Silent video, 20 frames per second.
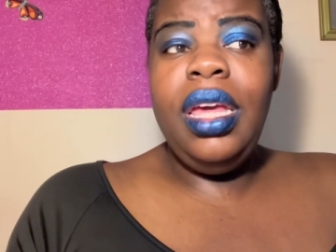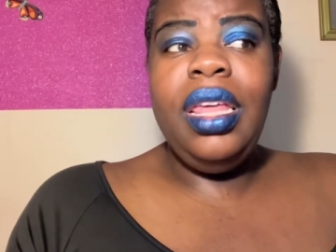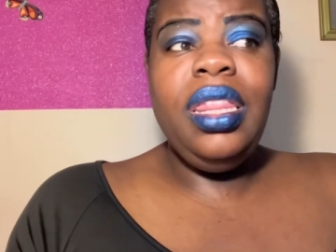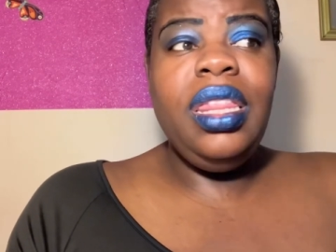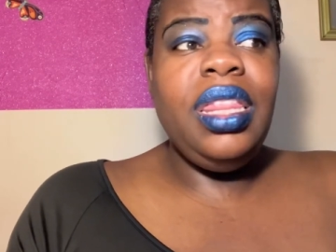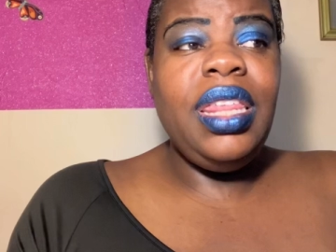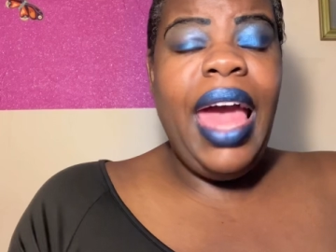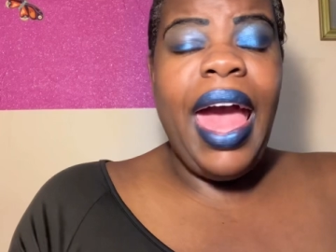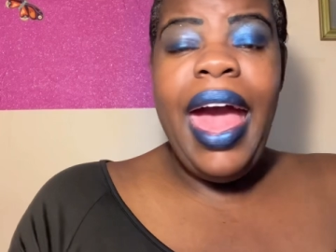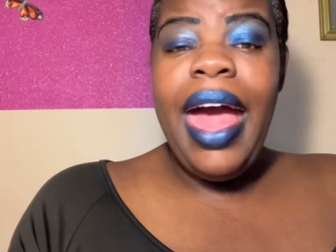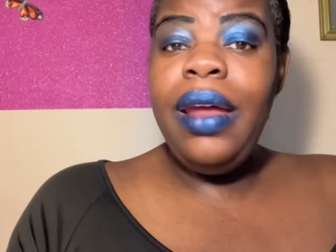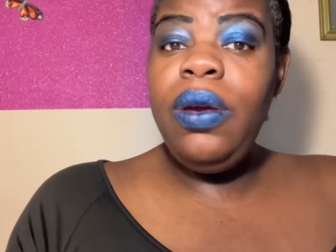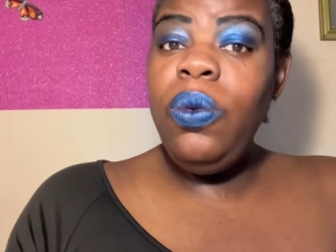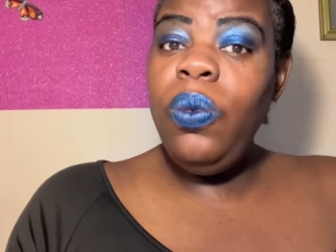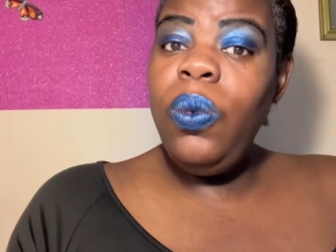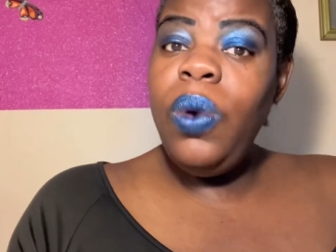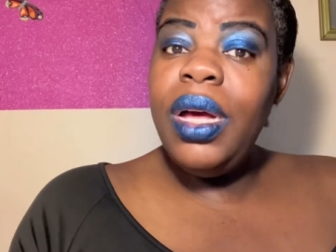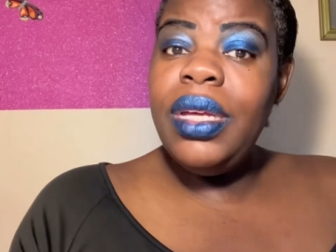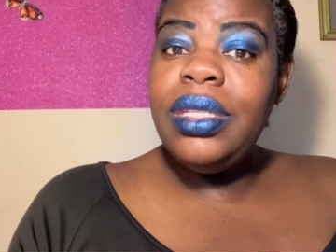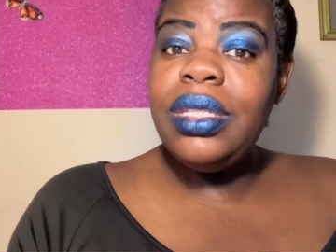That
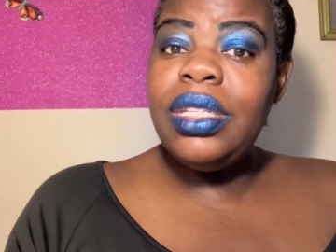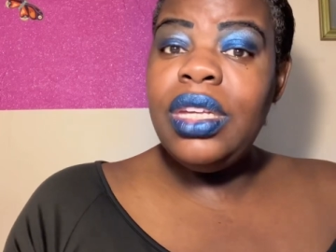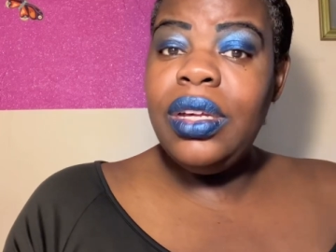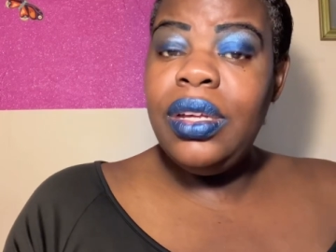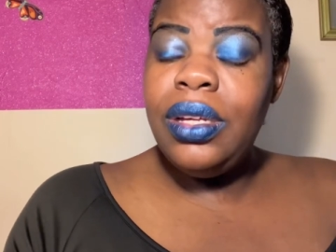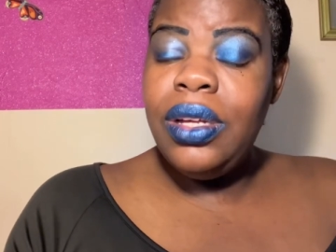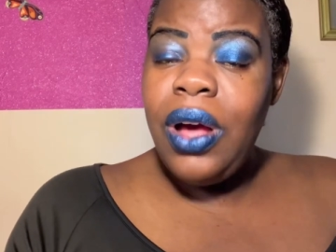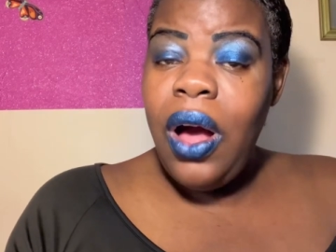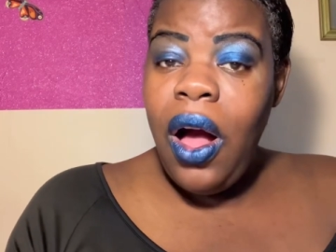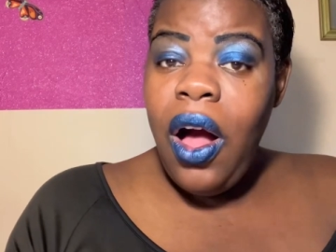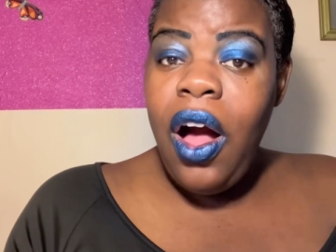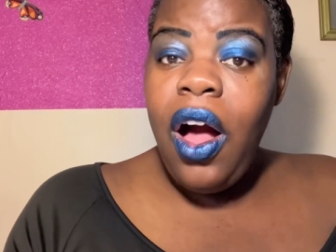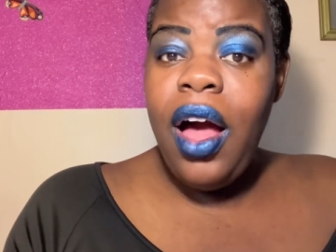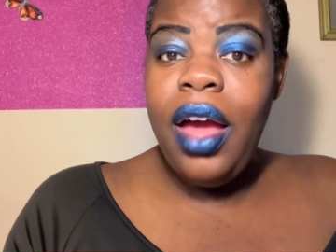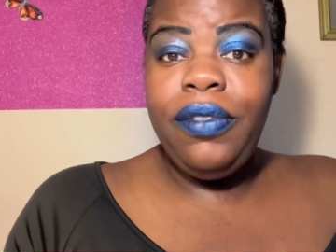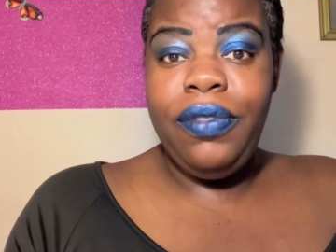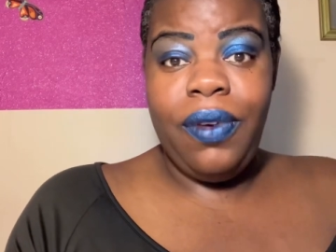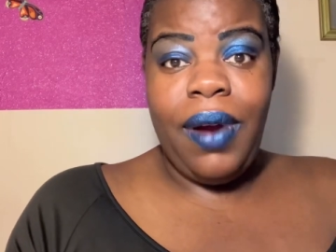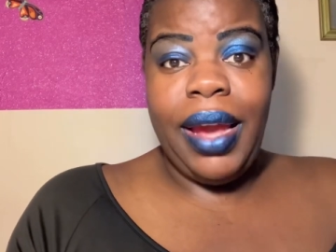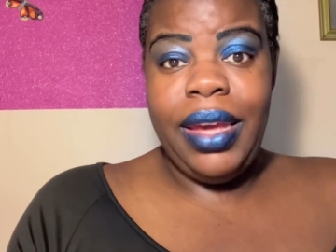was
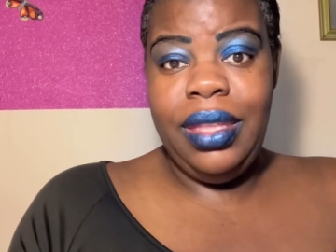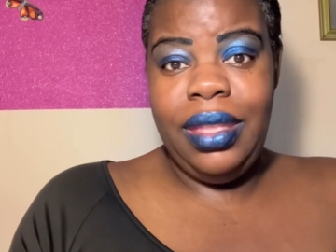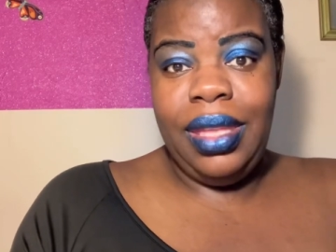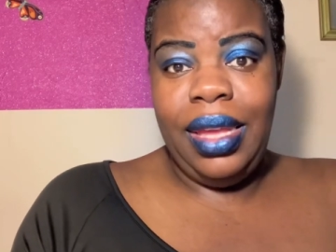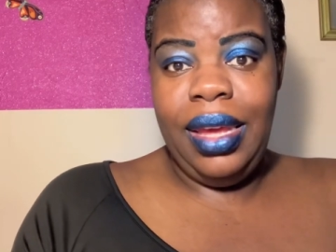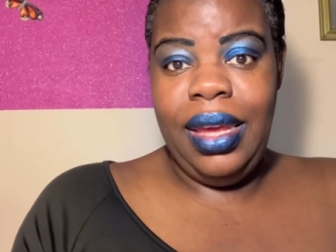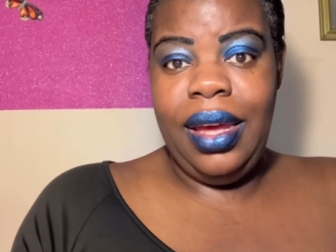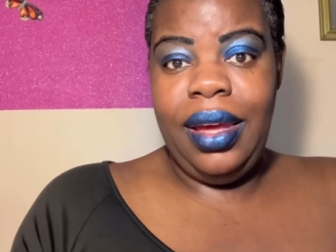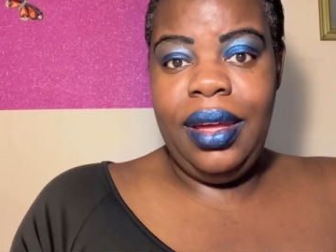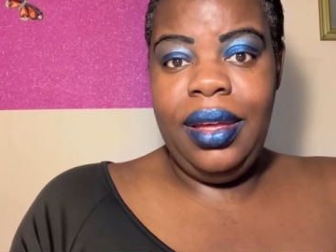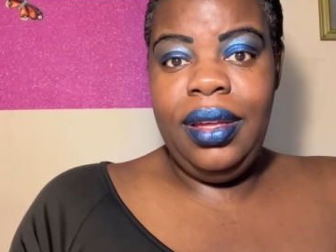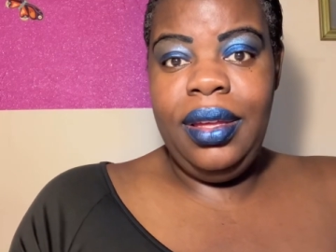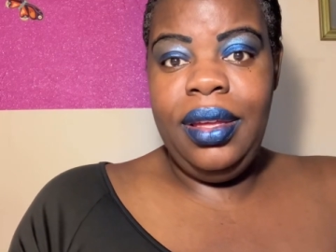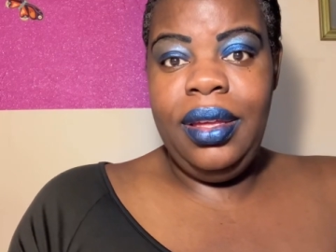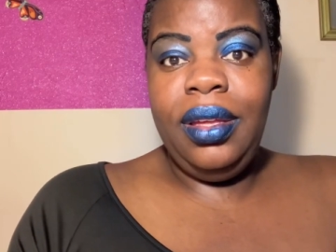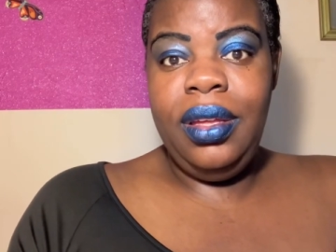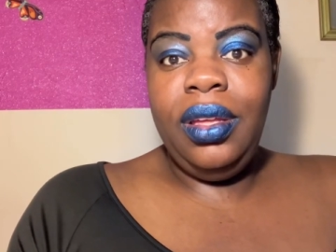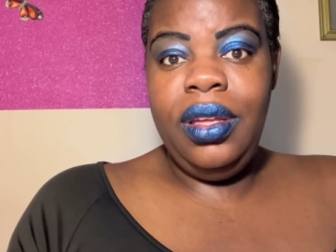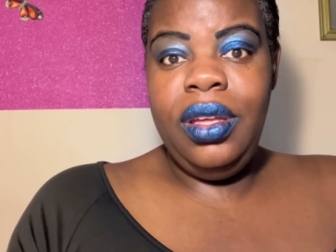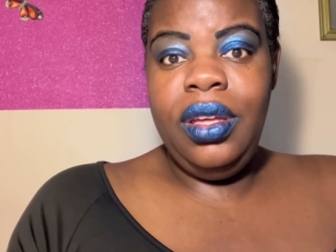God right there.
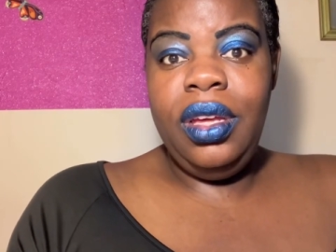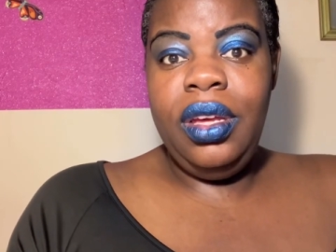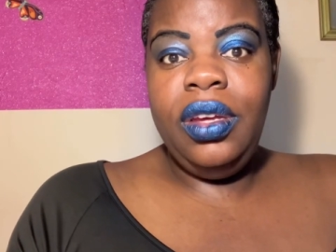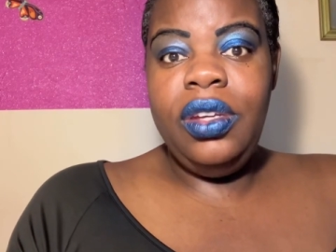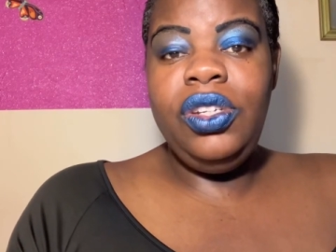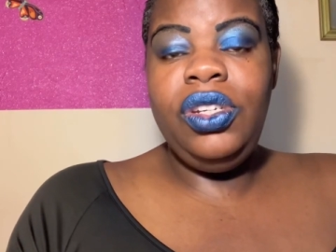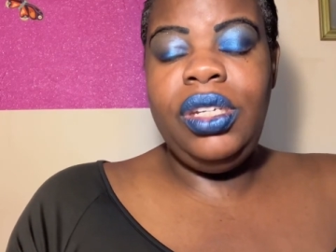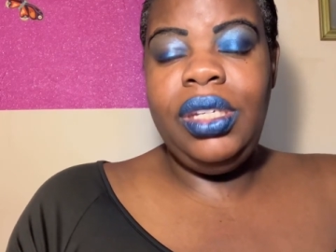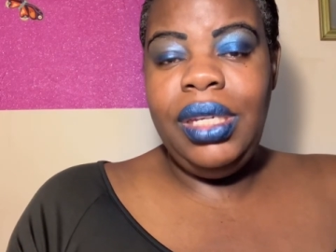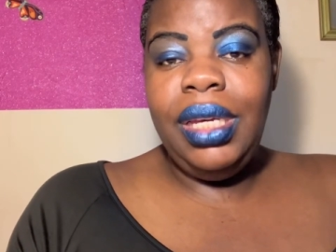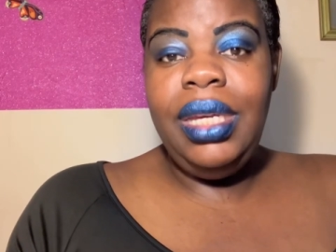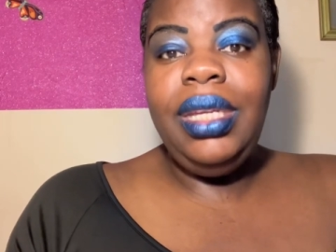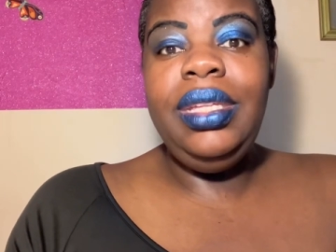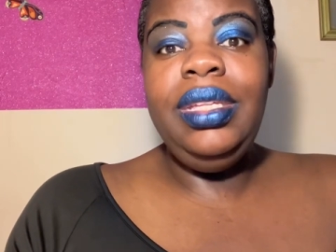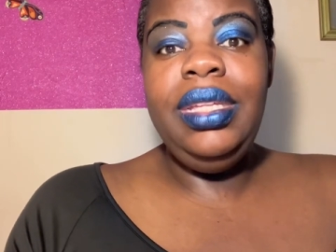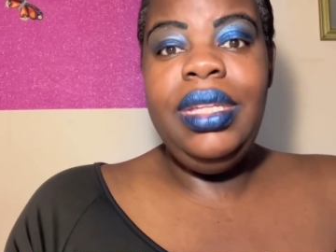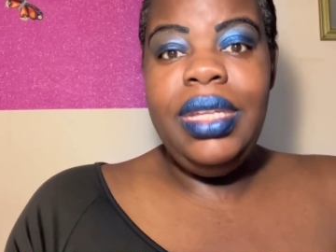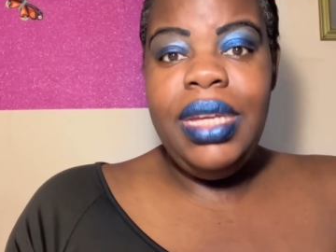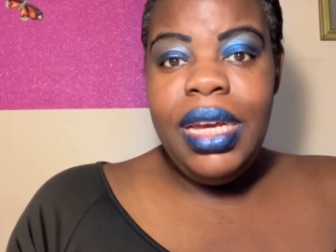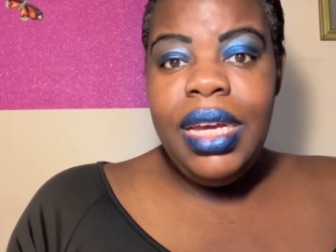She
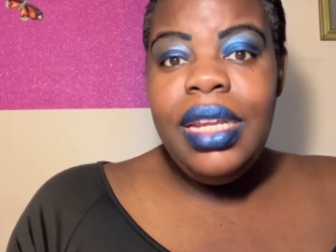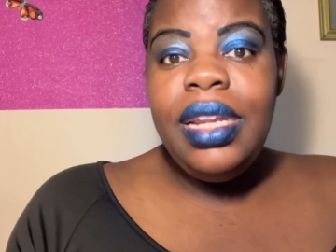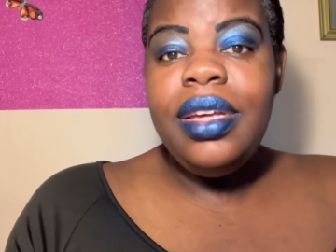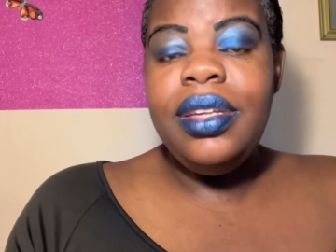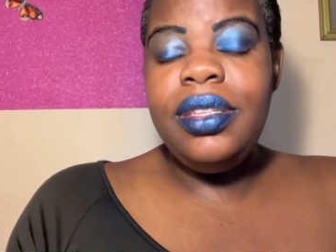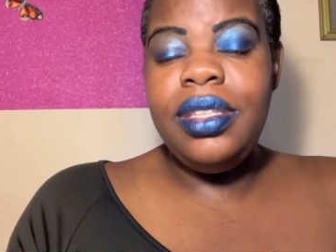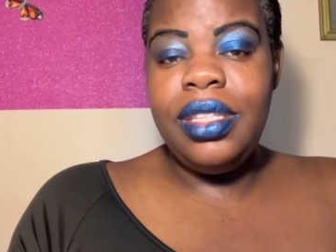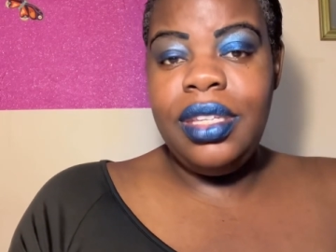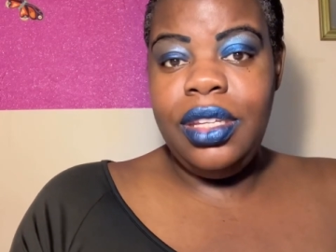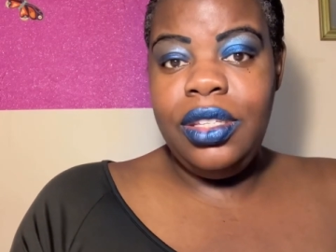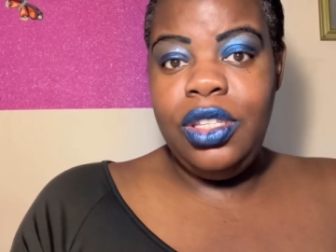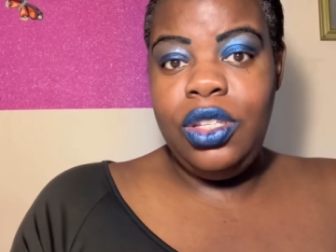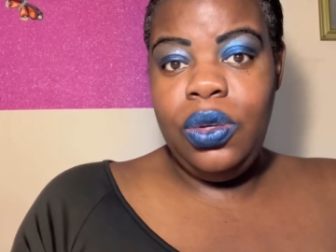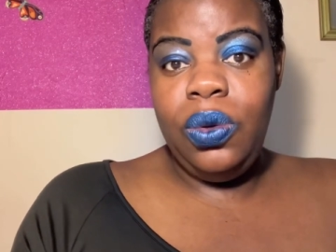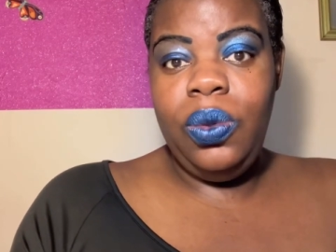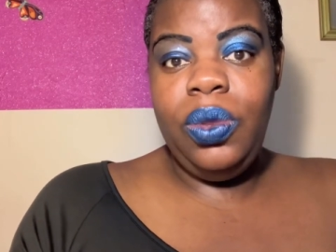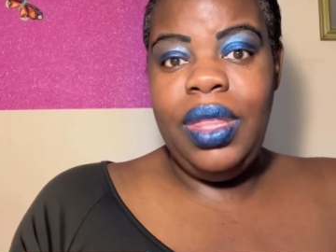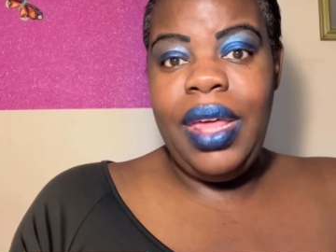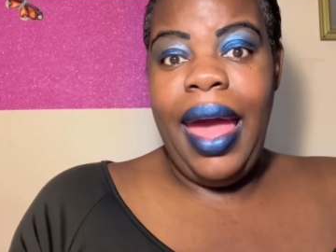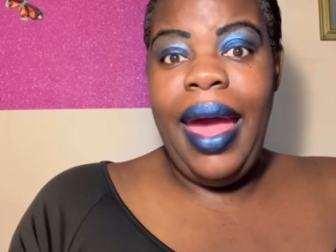needed to
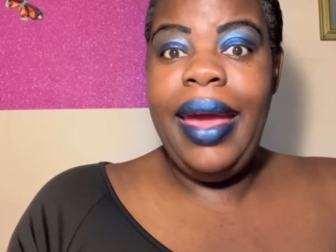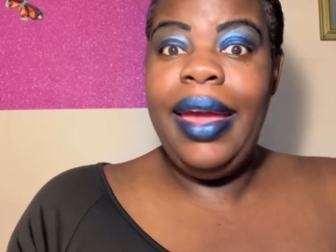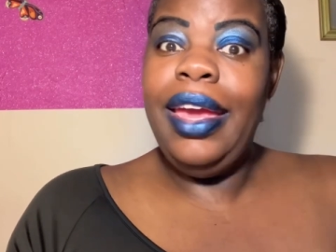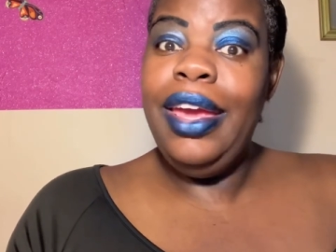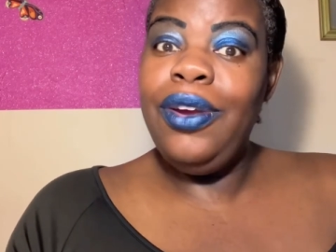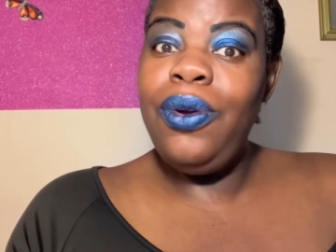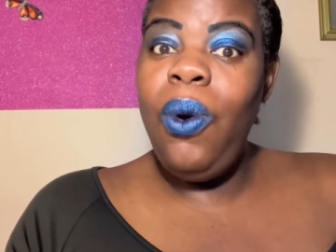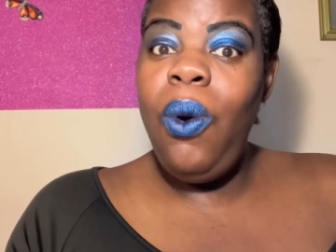do that in